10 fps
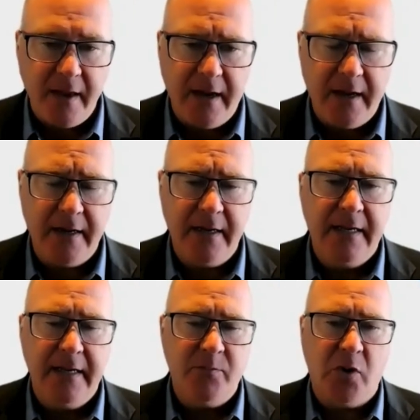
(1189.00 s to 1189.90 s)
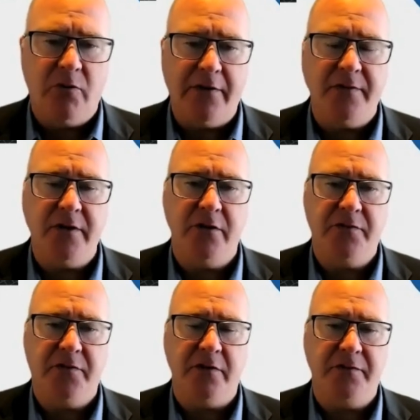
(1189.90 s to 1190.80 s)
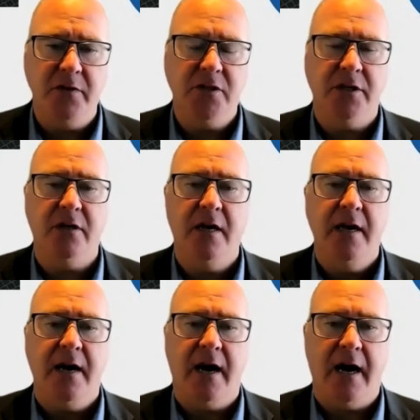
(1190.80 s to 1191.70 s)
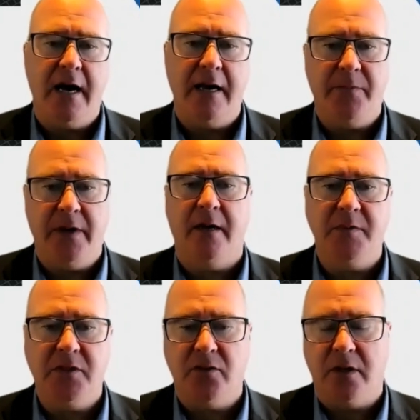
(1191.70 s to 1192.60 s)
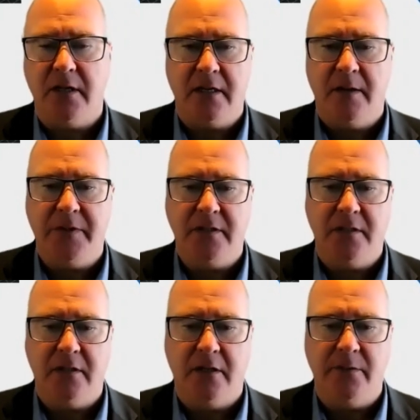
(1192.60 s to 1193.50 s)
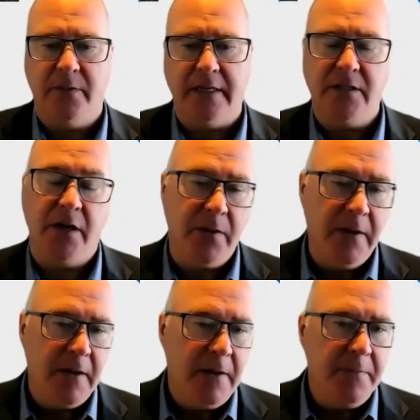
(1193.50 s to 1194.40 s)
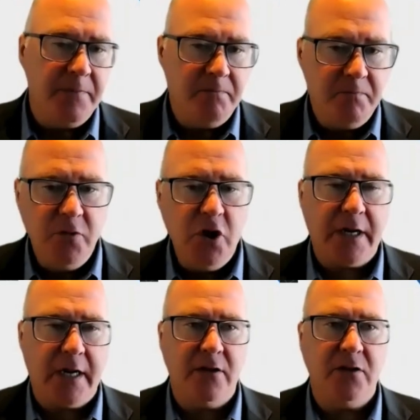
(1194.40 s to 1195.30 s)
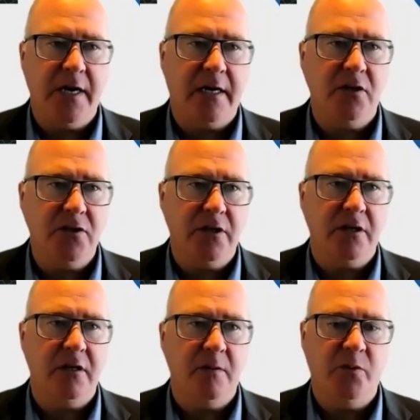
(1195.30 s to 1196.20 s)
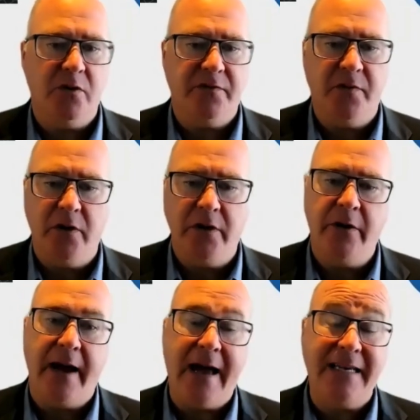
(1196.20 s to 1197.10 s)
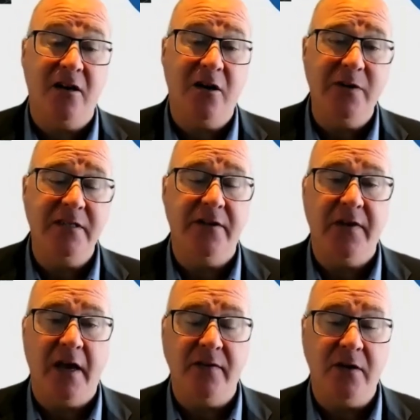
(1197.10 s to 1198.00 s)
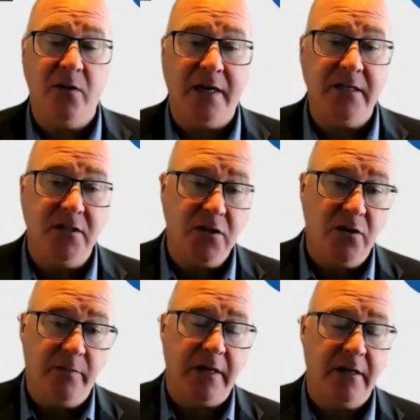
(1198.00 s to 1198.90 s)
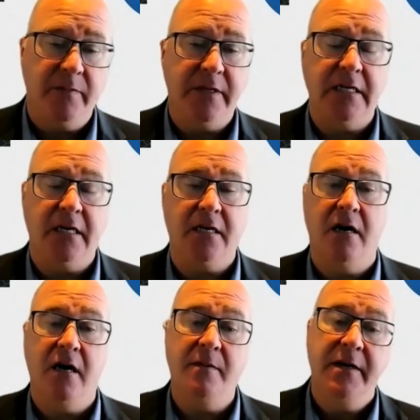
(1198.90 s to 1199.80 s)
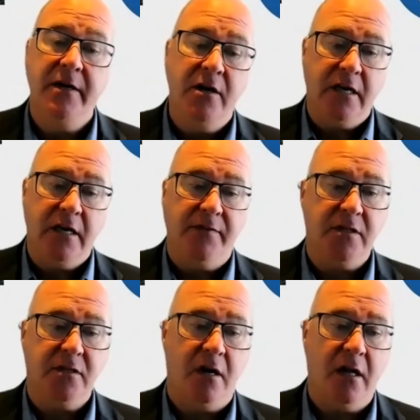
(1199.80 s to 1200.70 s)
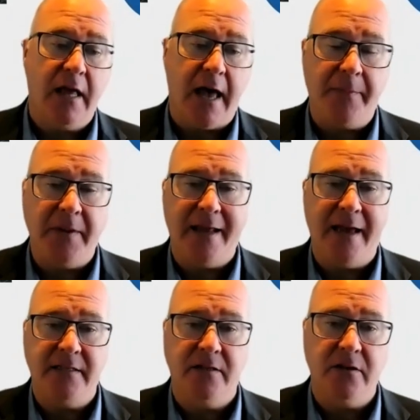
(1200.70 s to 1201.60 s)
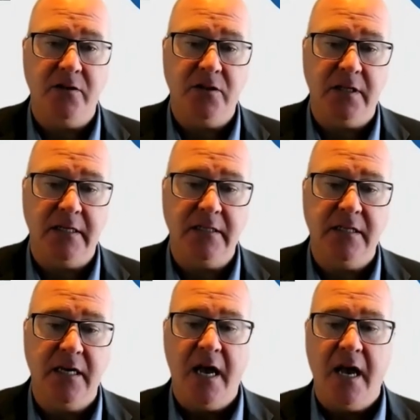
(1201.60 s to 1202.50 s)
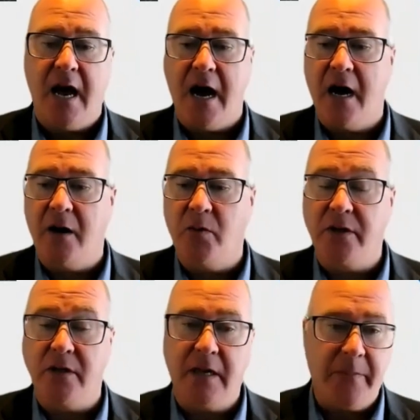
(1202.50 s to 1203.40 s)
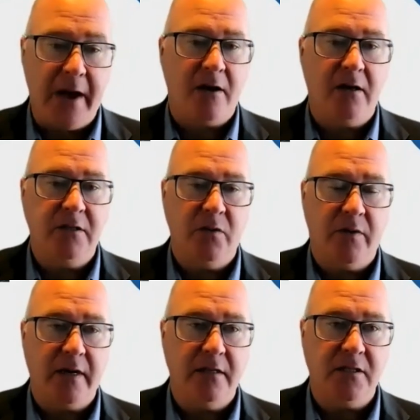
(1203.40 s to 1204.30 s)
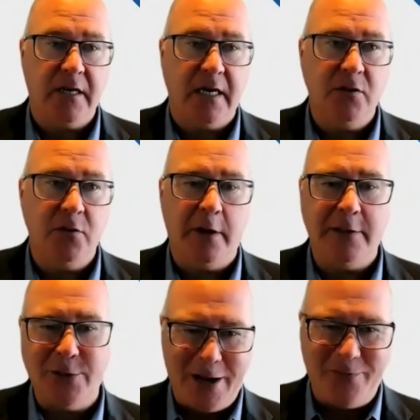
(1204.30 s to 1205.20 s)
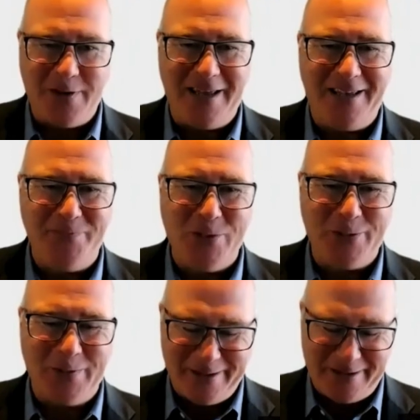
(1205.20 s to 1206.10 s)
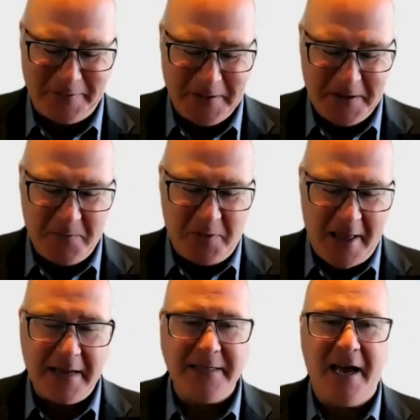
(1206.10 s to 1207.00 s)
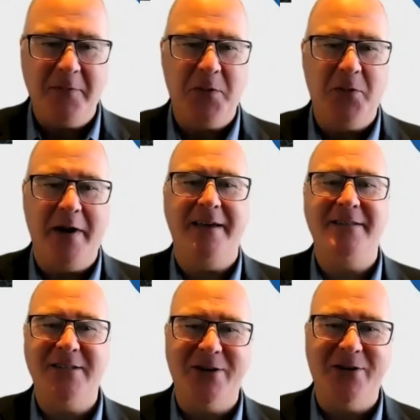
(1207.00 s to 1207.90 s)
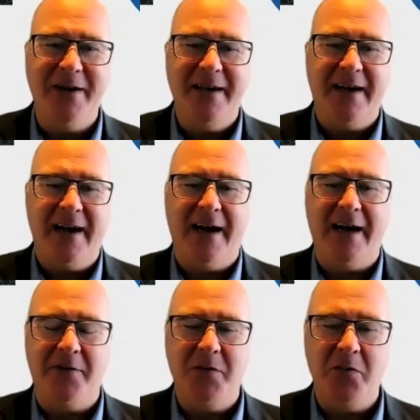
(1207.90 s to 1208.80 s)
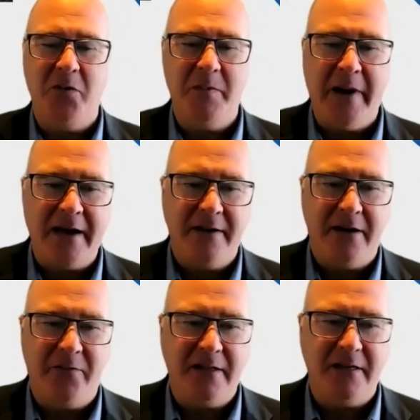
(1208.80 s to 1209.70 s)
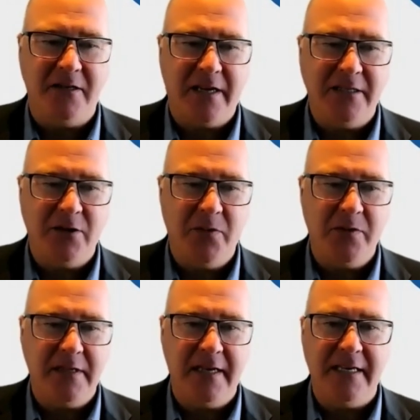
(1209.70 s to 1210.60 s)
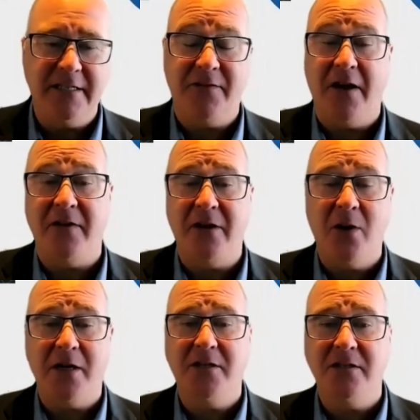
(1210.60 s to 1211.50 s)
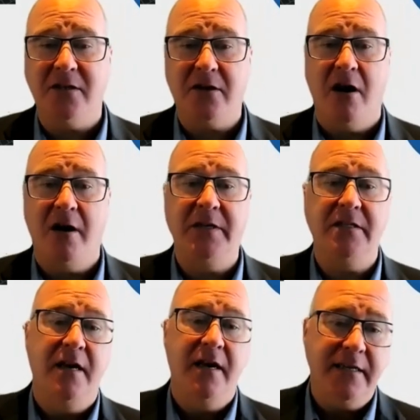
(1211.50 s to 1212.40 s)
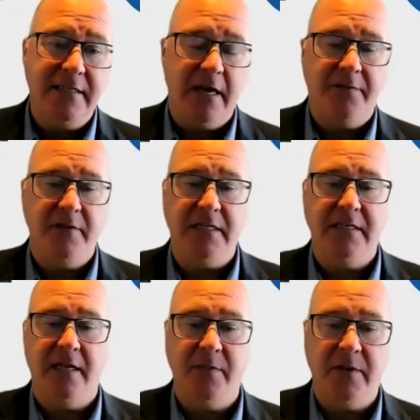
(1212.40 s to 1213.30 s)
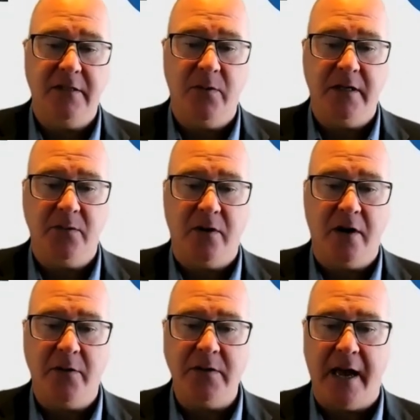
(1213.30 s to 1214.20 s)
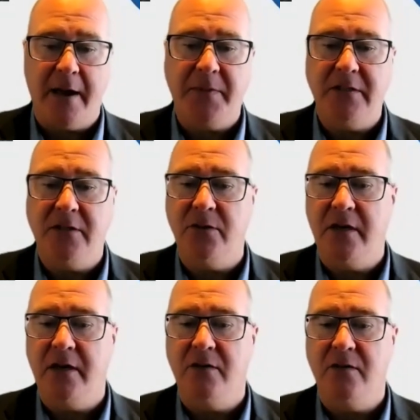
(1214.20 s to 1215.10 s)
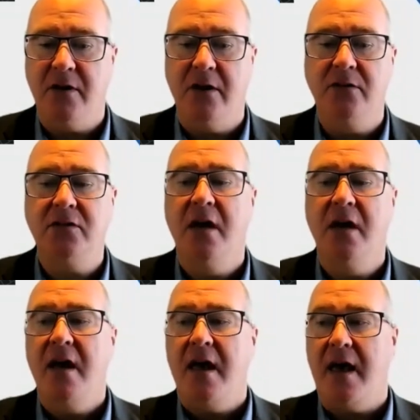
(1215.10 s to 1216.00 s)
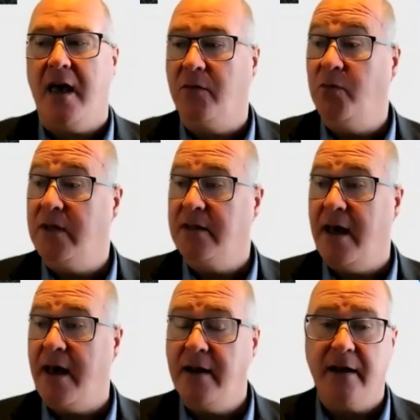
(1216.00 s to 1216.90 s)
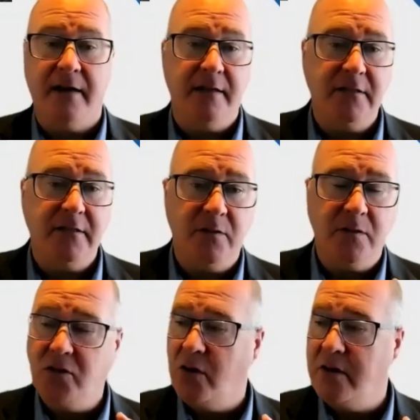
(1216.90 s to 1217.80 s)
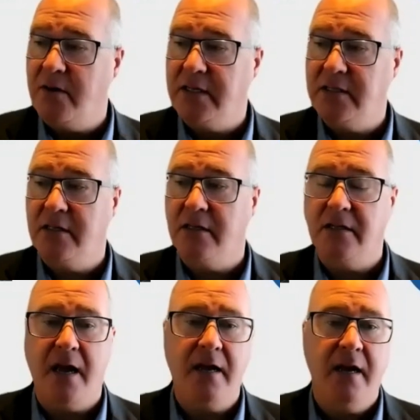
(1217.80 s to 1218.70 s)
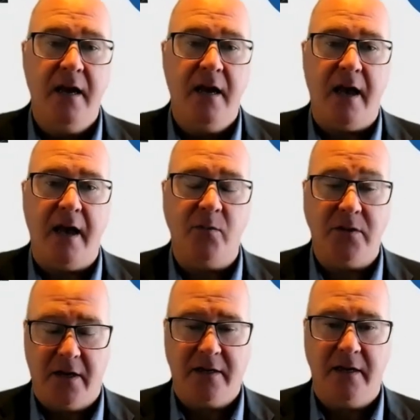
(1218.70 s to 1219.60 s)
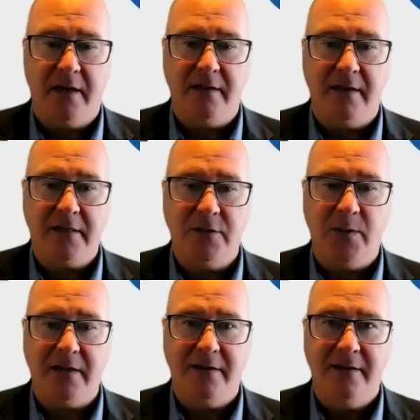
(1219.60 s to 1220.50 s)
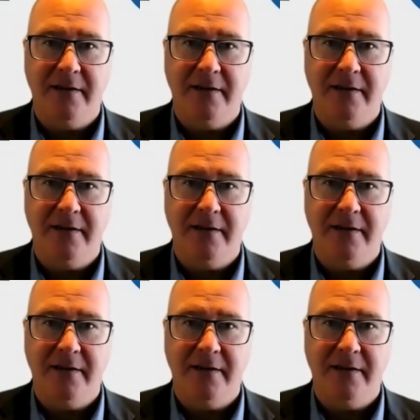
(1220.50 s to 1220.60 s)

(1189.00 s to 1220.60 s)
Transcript: uh, more revenue for the future uh, and pick up struggling companies along the way. So look at those sectors, look at your portfolio. As always, if you have any questions, go to mikeonmoney.com, give us a call. Happy to answer those things. Uh, we're going to get back onto a regular schedule. I don't have any more uh, planned time away, so. Uh, we will be back on a regular schedule with these. If you have any questions or comments, definitely send them in to us. We're always happy to hear those. And with that, I'll let you enjoy the rest of your day and we'll talk again next week.